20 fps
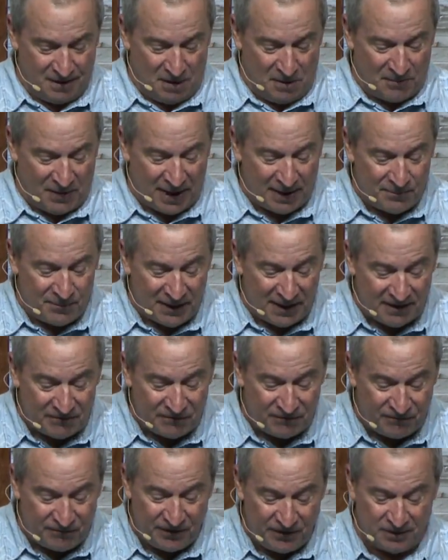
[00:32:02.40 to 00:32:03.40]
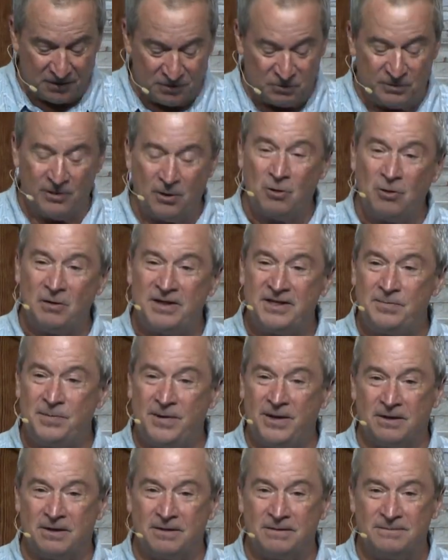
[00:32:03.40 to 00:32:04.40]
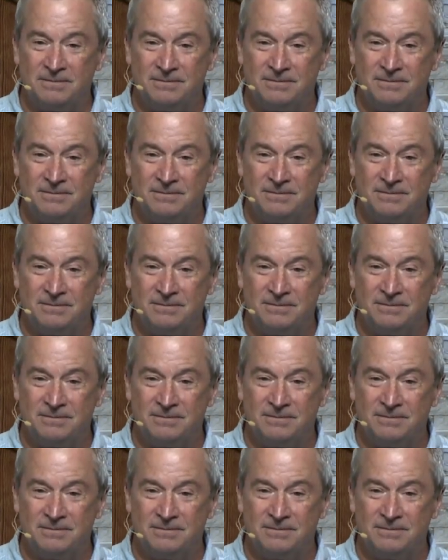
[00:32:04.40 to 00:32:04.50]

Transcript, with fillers: by being filled with the Holy Spirit,